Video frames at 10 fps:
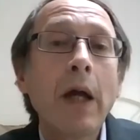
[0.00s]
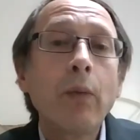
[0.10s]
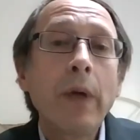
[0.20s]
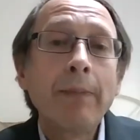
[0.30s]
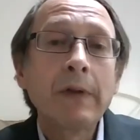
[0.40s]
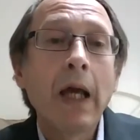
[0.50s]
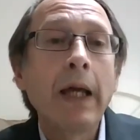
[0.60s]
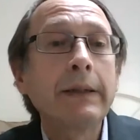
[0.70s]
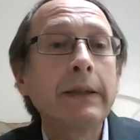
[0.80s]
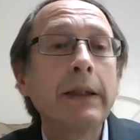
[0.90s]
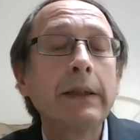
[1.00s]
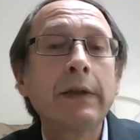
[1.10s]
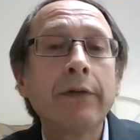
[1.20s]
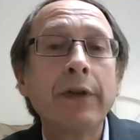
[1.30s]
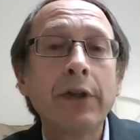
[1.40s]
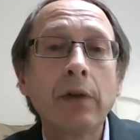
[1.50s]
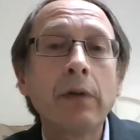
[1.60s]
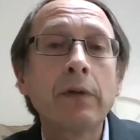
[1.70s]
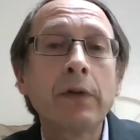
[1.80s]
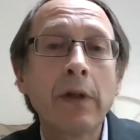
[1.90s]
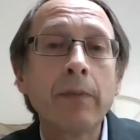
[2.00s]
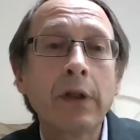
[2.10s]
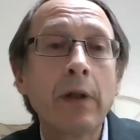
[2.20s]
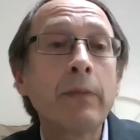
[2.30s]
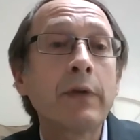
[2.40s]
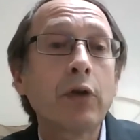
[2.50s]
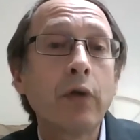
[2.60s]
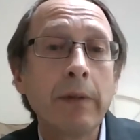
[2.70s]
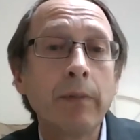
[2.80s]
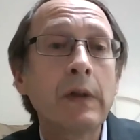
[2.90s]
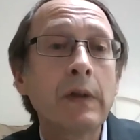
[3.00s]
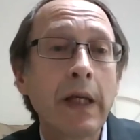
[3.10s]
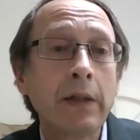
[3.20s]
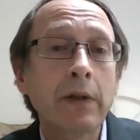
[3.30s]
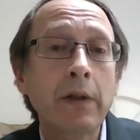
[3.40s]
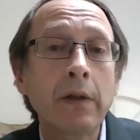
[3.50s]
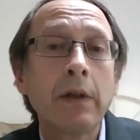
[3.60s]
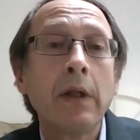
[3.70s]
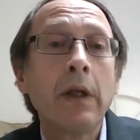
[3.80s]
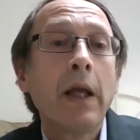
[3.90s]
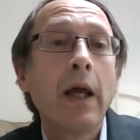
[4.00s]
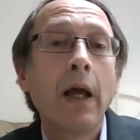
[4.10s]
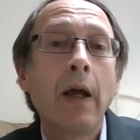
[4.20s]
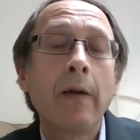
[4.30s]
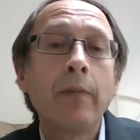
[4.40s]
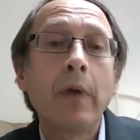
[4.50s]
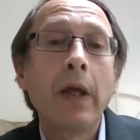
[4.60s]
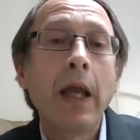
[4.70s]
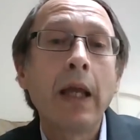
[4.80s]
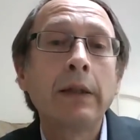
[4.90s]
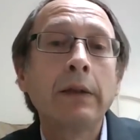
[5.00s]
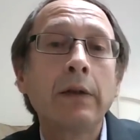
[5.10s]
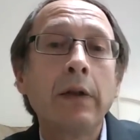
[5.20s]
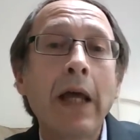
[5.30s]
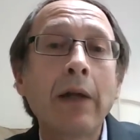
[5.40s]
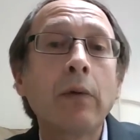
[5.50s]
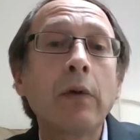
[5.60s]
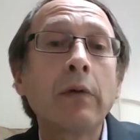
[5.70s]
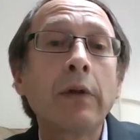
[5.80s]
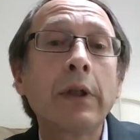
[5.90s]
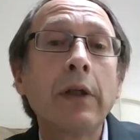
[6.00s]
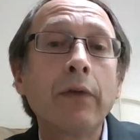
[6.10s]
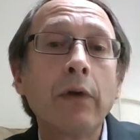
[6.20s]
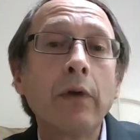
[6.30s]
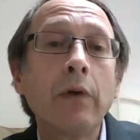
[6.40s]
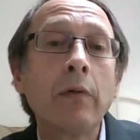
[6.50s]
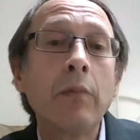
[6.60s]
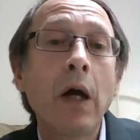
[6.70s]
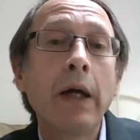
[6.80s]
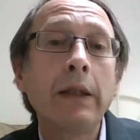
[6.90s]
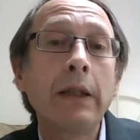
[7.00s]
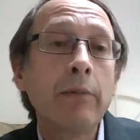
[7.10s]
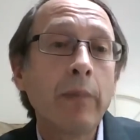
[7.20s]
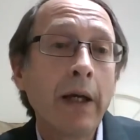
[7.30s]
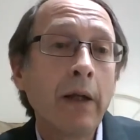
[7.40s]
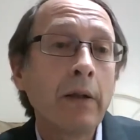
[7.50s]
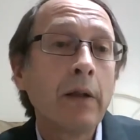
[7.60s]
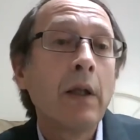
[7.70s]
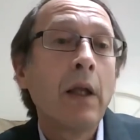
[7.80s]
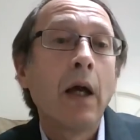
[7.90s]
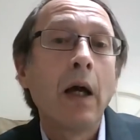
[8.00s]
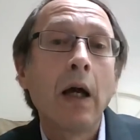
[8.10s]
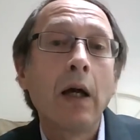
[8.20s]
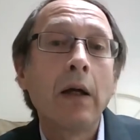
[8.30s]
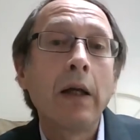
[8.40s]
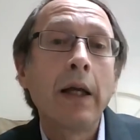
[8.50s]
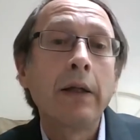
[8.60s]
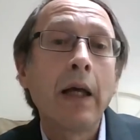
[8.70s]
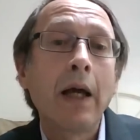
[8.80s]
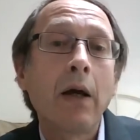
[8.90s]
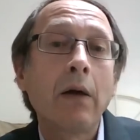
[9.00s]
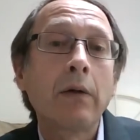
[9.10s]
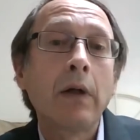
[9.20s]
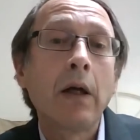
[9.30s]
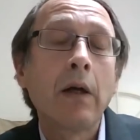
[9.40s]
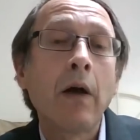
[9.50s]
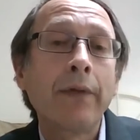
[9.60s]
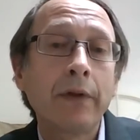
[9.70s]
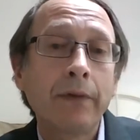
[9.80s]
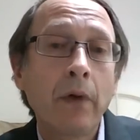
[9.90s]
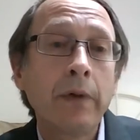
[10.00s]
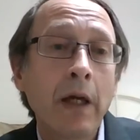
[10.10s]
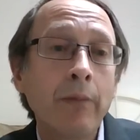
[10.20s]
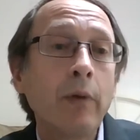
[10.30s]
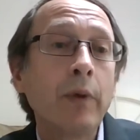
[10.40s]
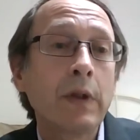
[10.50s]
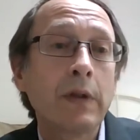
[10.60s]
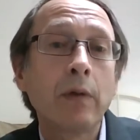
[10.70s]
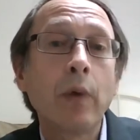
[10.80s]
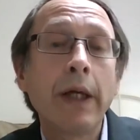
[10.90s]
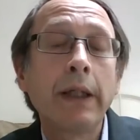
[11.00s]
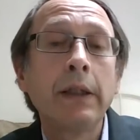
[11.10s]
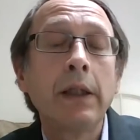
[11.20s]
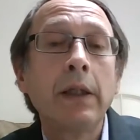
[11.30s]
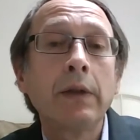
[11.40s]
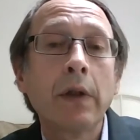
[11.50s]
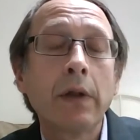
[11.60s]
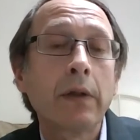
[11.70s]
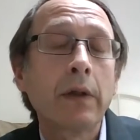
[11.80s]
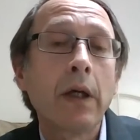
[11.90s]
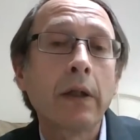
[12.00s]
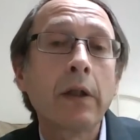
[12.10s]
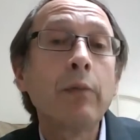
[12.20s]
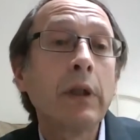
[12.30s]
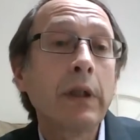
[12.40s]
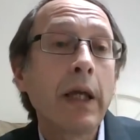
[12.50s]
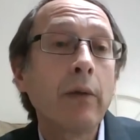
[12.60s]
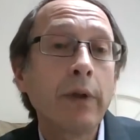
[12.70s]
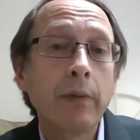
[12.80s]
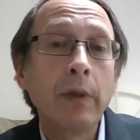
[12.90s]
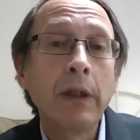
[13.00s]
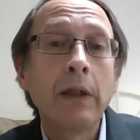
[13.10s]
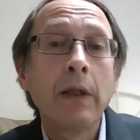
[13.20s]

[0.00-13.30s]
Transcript: website is Visual Symptoms Treatment Center, and that will give you my email and our office phone number, which is a way to communicate with me.